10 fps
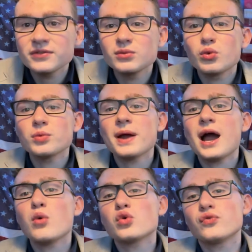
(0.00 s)
more
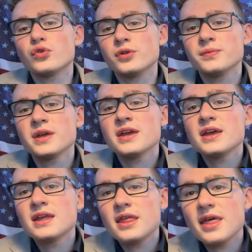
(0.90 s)
powerful
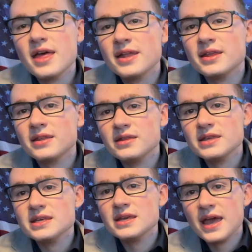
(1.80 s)
than
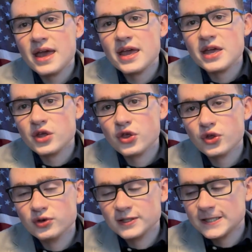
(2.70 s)
the
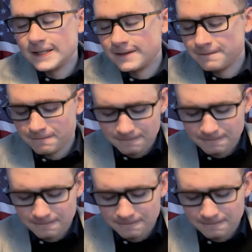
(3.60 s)
A13.